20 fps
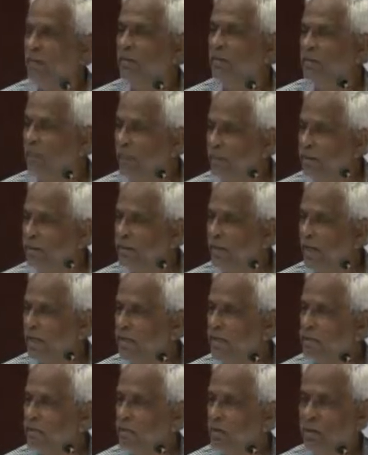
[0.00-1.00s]
Many
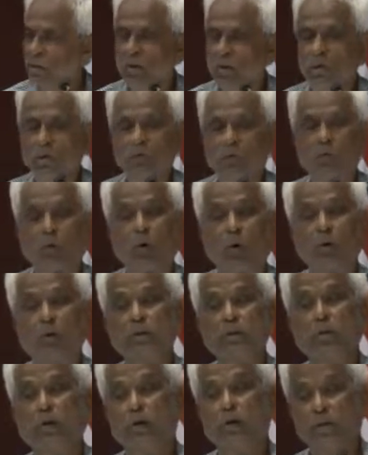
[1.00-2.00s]
thanks to all
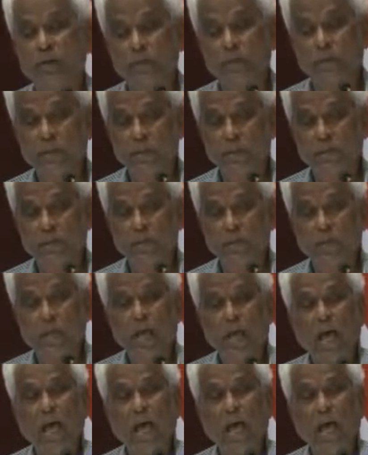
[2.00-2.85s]
the officials.